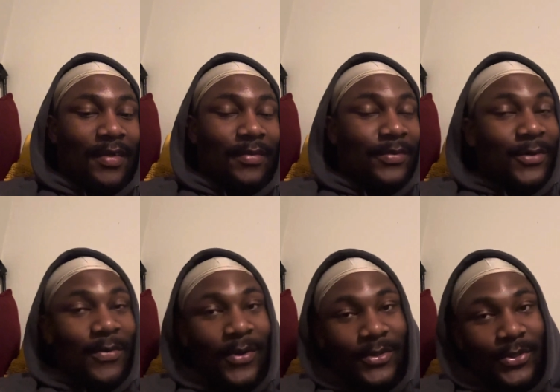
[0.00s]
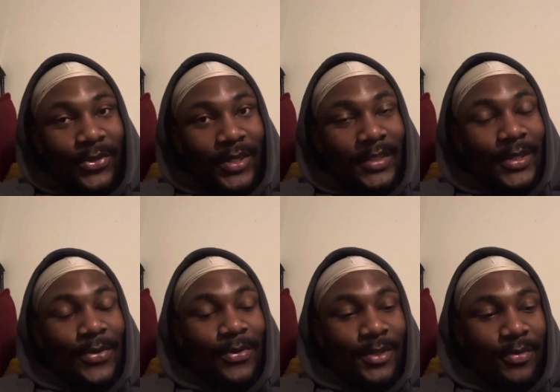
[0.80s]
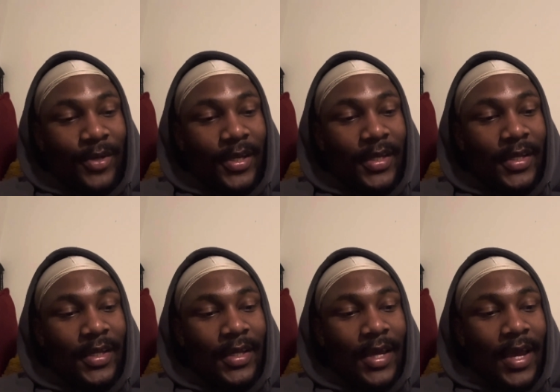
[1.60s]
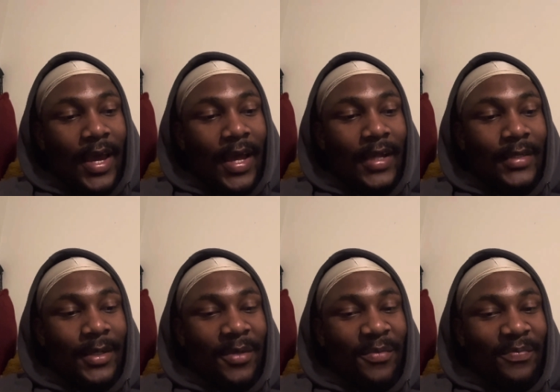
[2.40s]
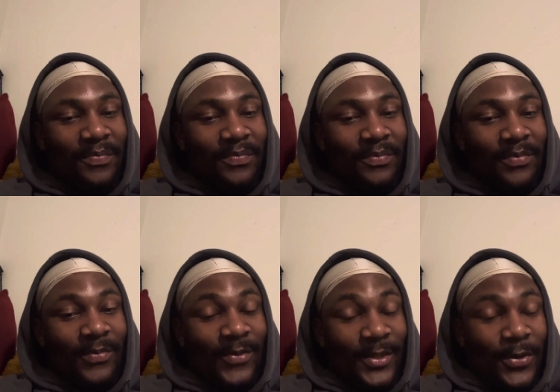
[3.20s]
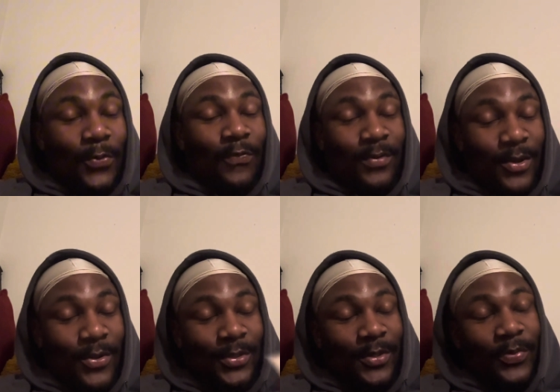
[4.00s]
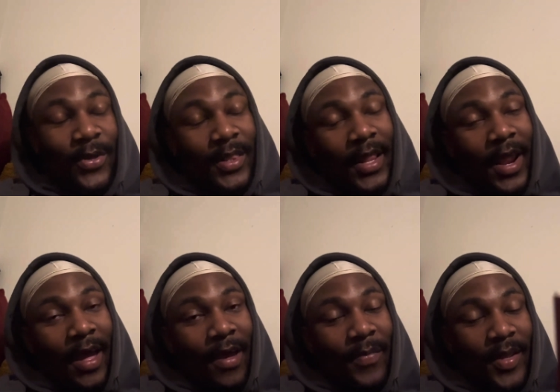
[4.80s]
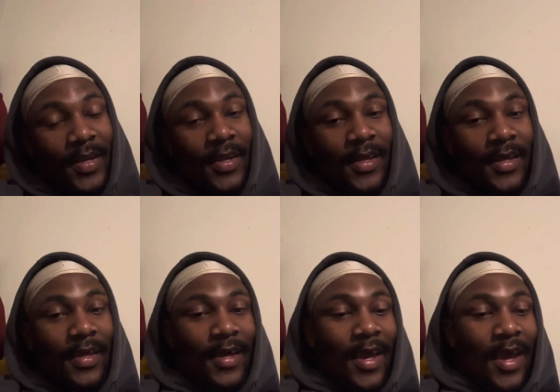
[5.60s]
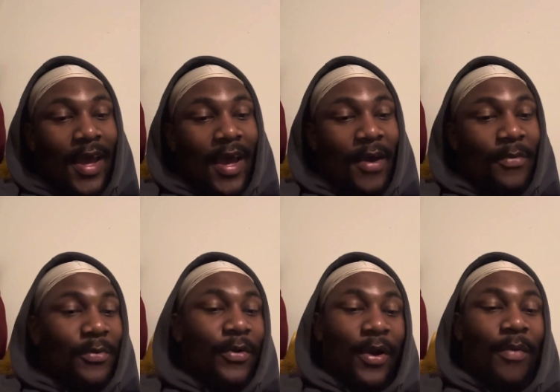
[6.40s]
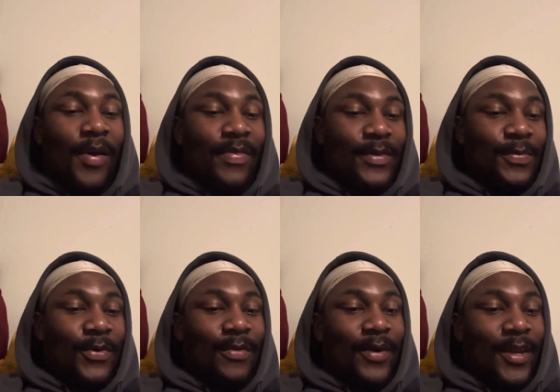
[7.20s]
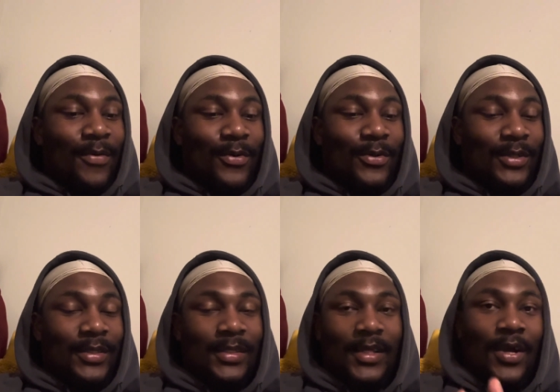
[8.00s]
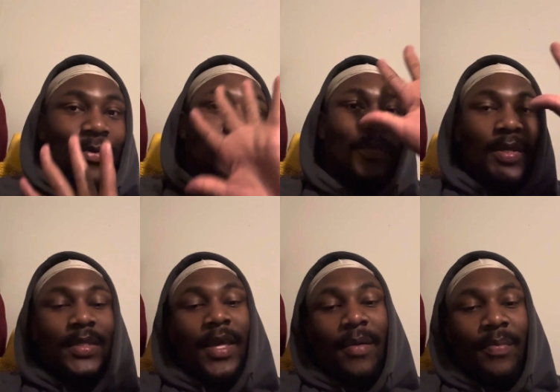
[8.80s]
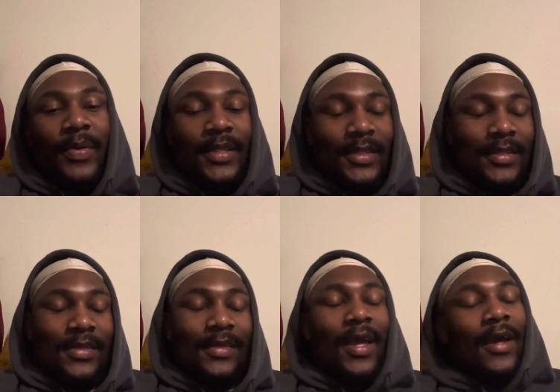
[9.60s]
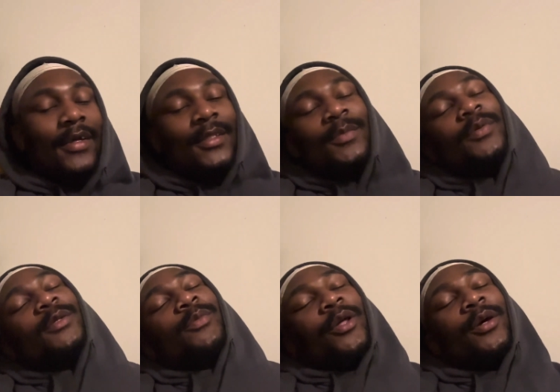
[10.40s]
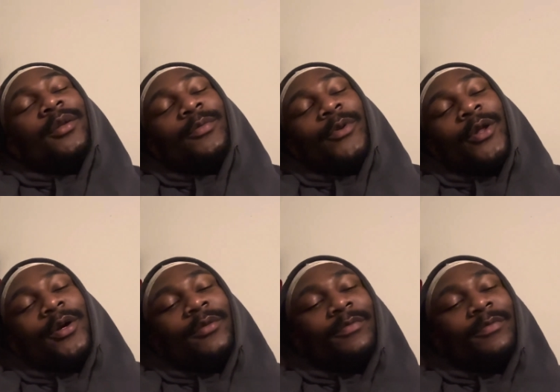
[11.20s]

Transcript: so far so good. It's a cozy read, and to the point that I am in, I will recommend this book for anyone who just needs like a escape. It's pretty good. It's pretty good.